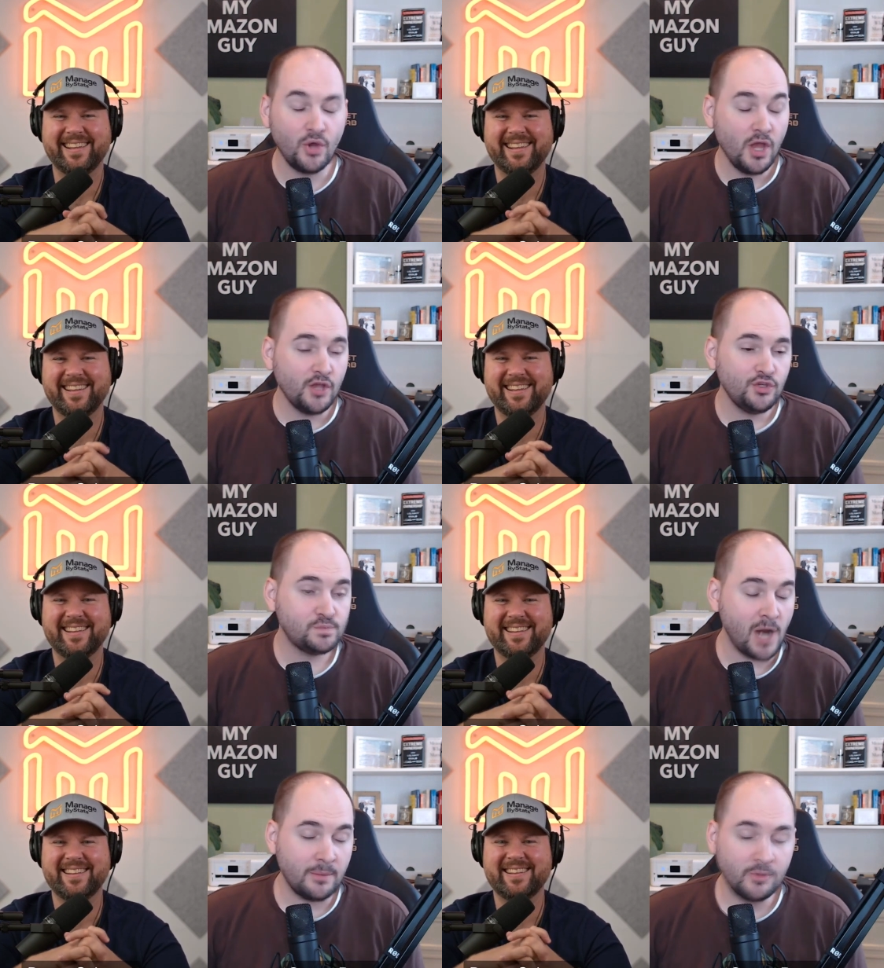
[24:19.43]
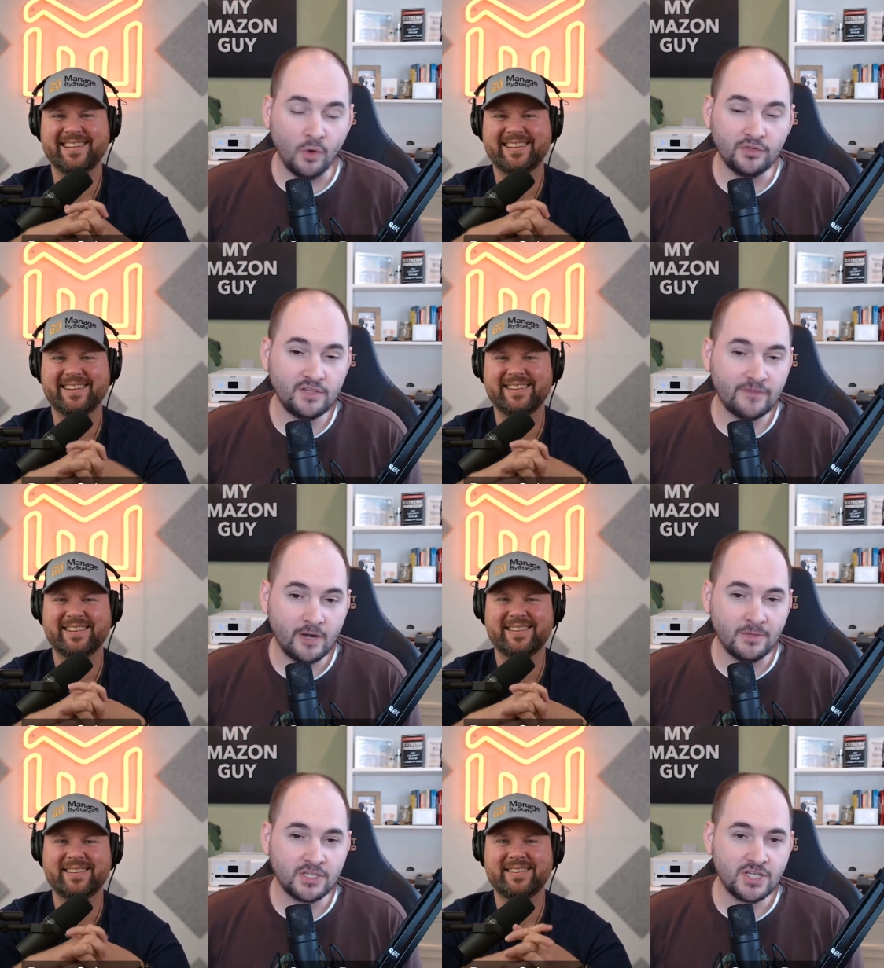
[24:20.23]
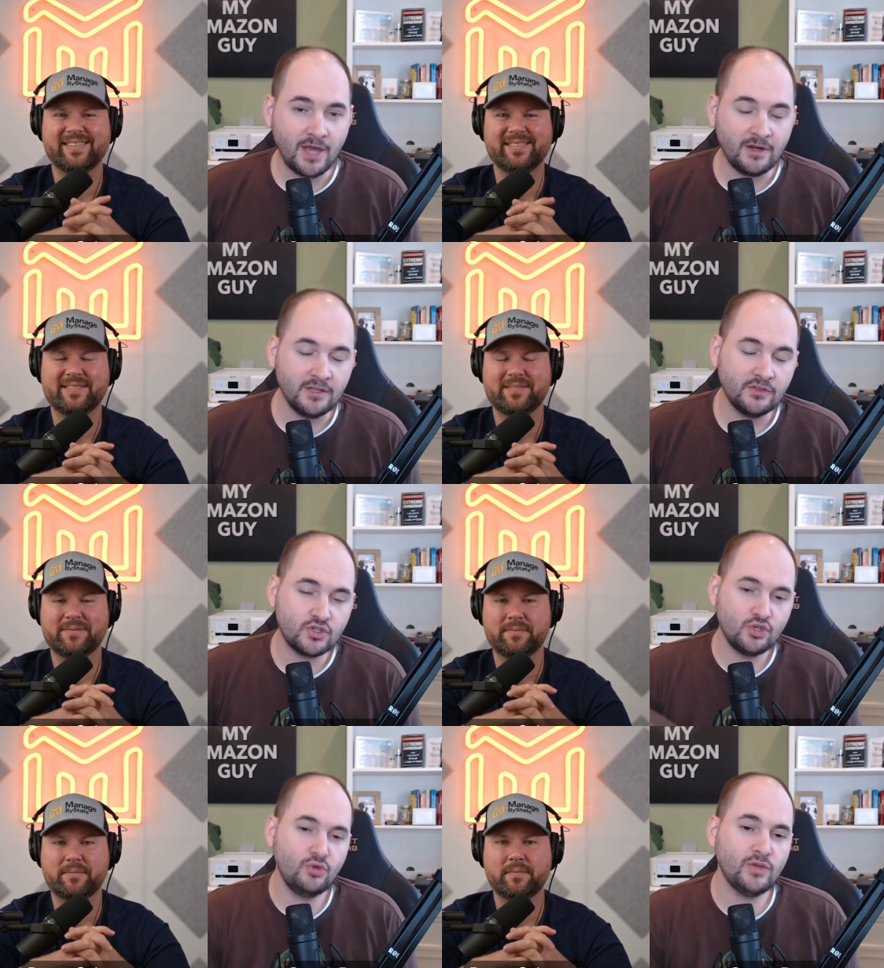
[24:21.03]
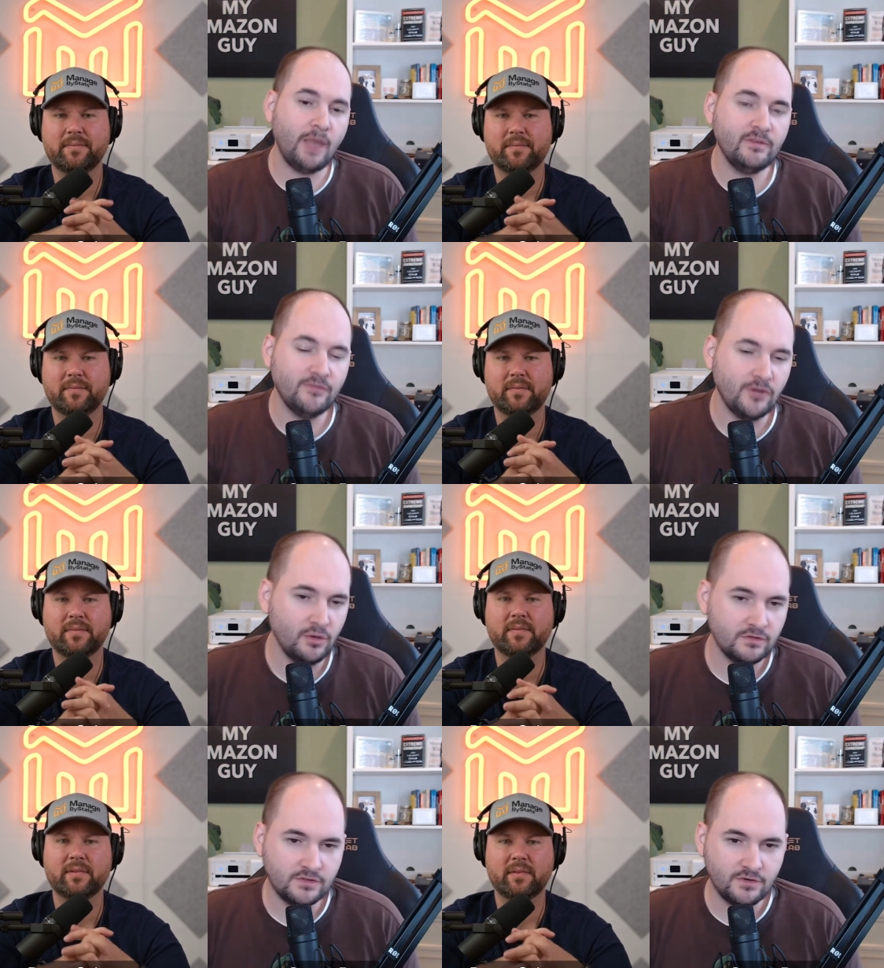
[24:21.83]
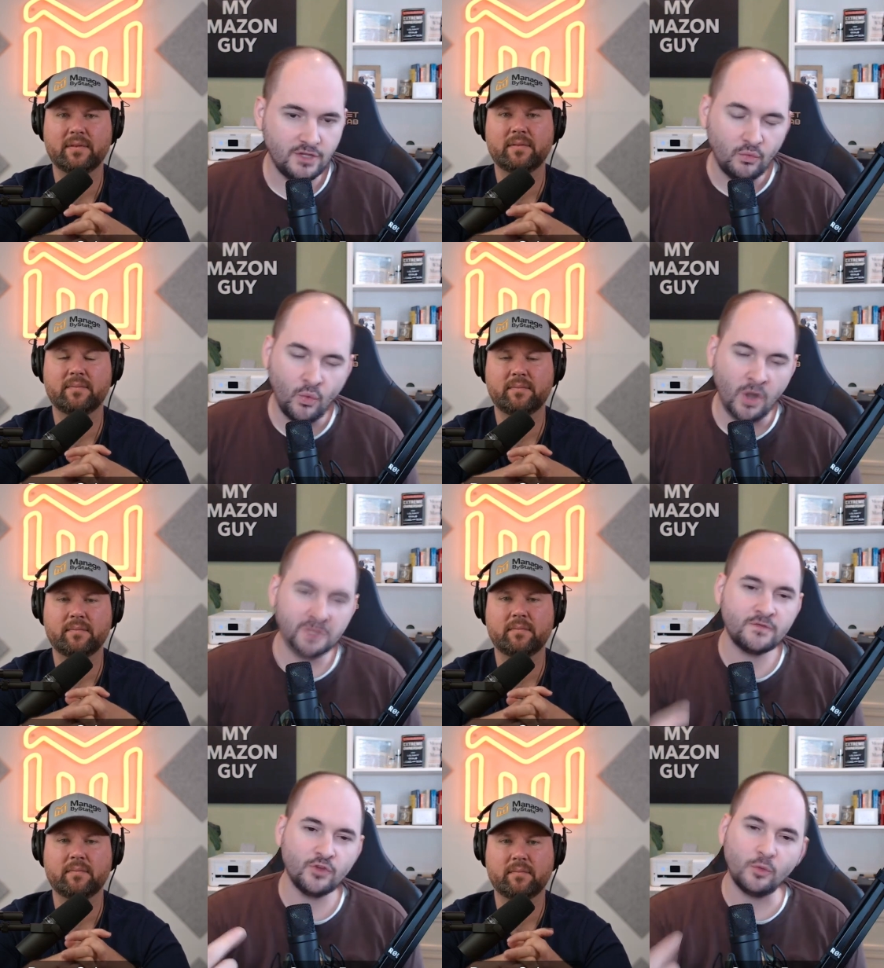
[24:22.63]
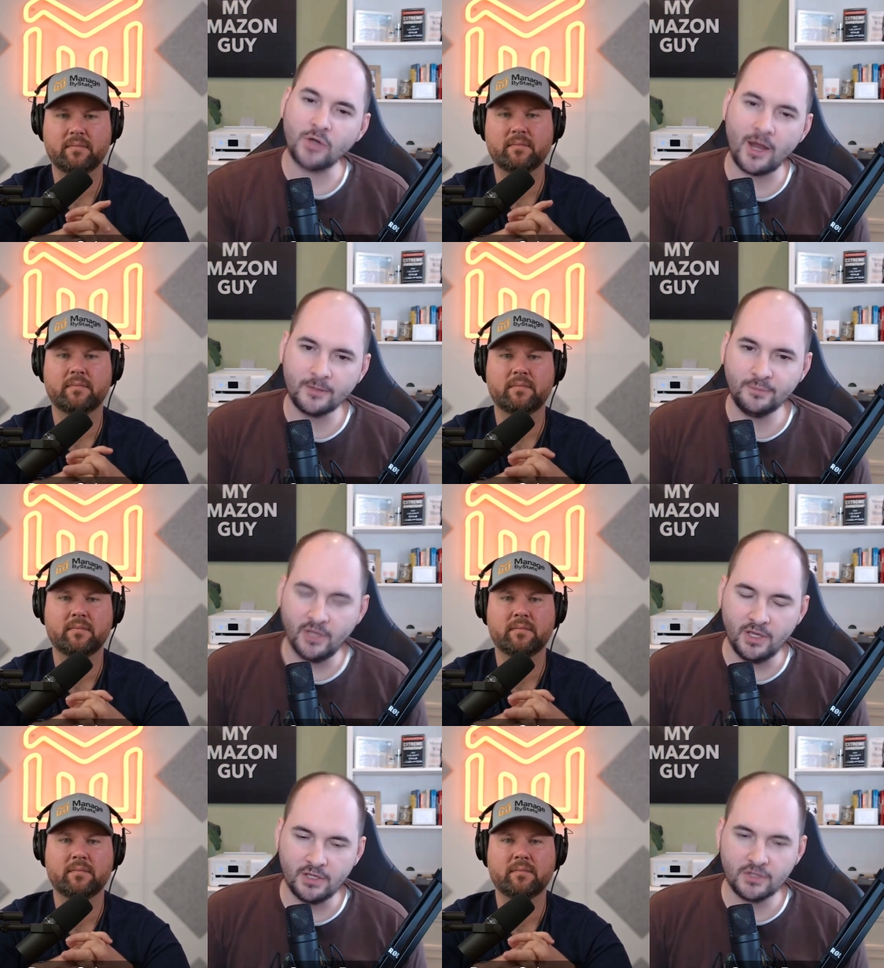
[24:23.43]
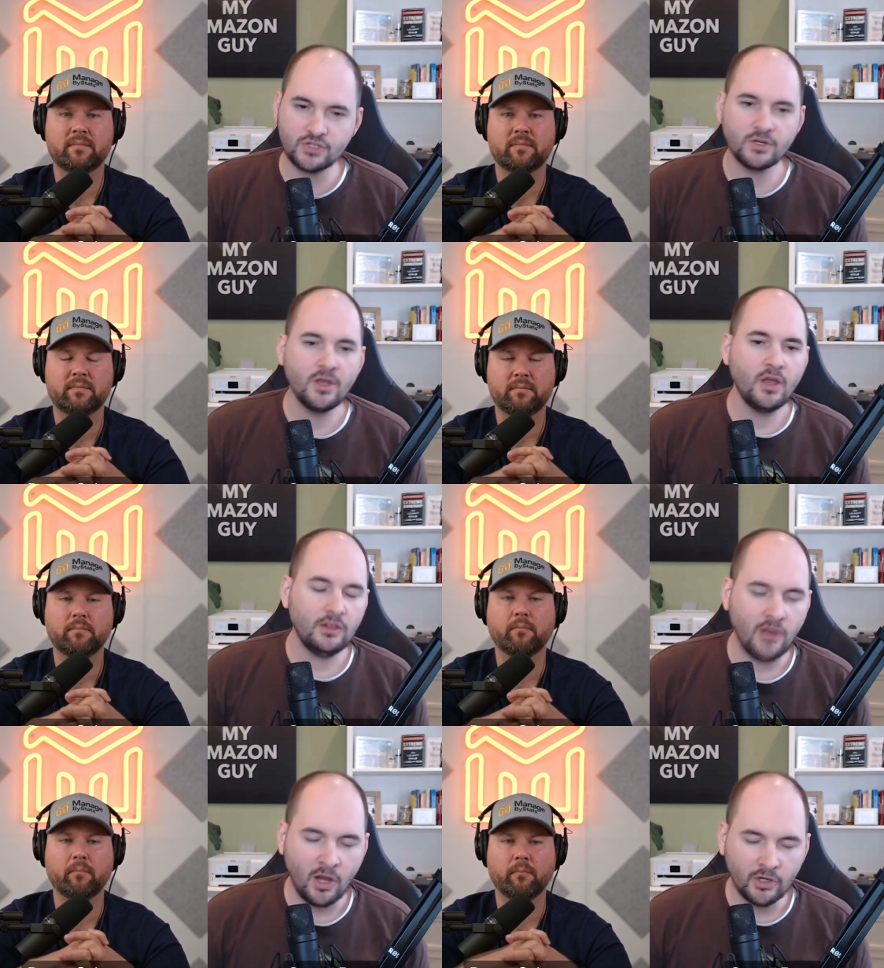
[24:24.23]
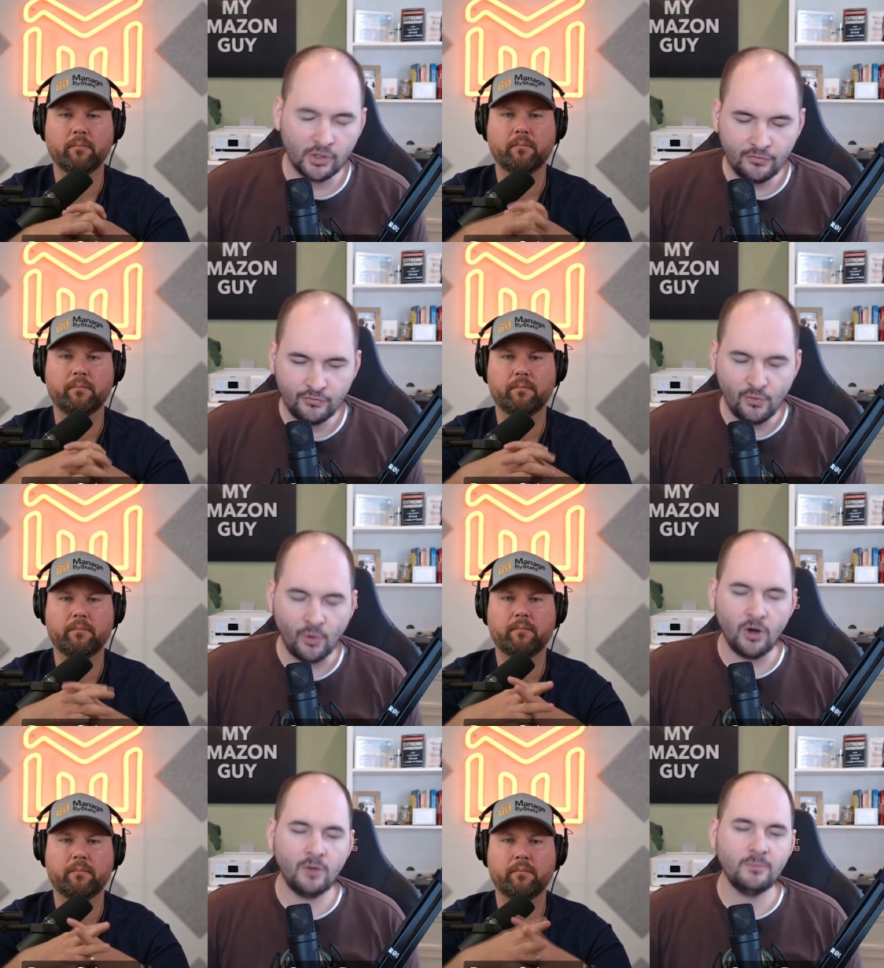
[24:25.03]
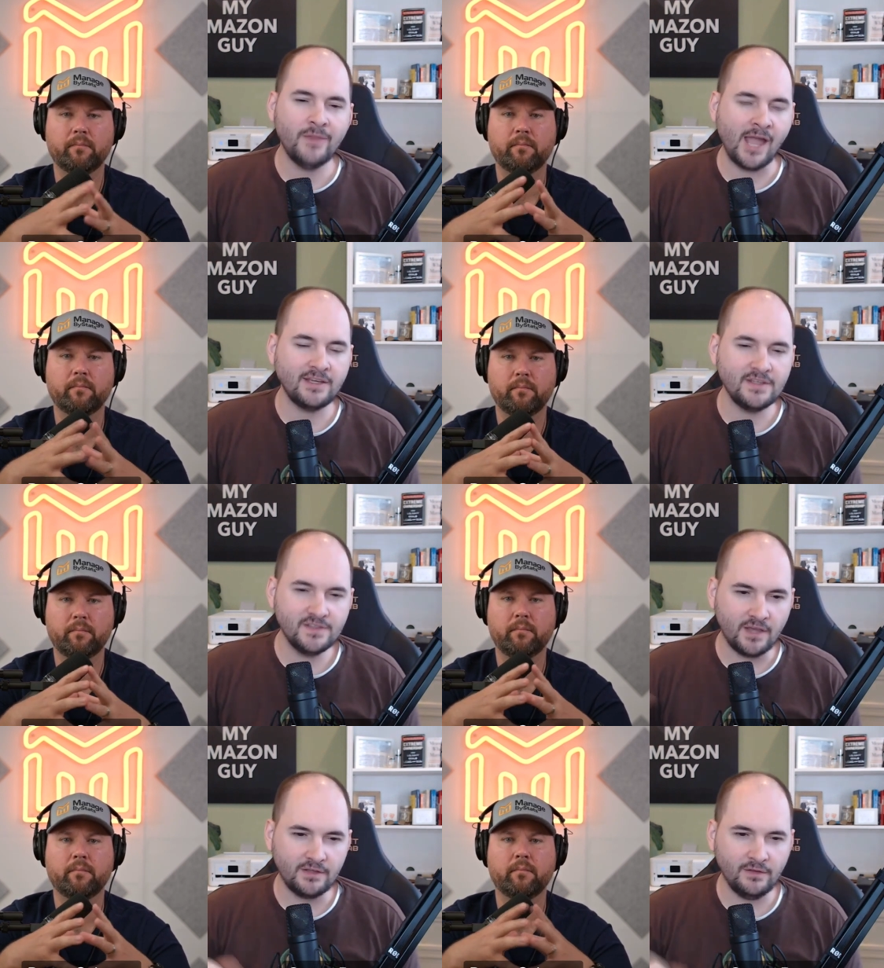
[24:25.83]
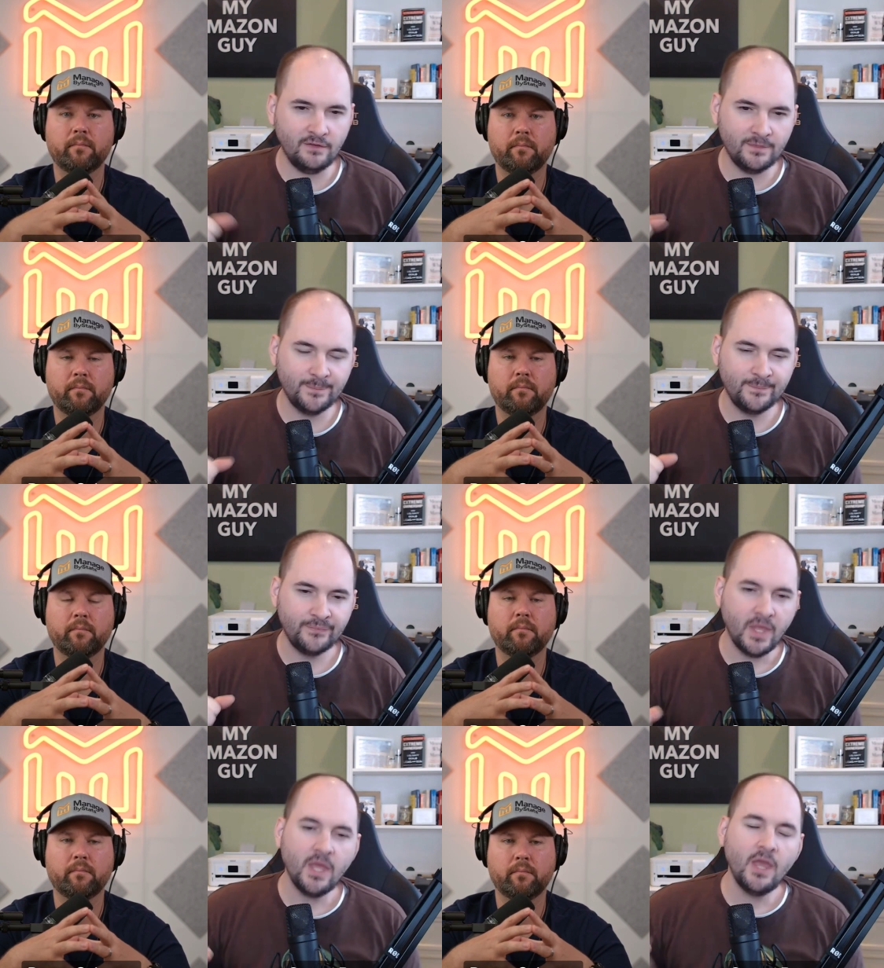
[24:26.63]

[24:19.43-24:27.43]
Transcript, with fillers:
Speaker 1: So you probably won't need very much editing. There's two types of videos you need. One is for the product page, longer form, 90 seconds.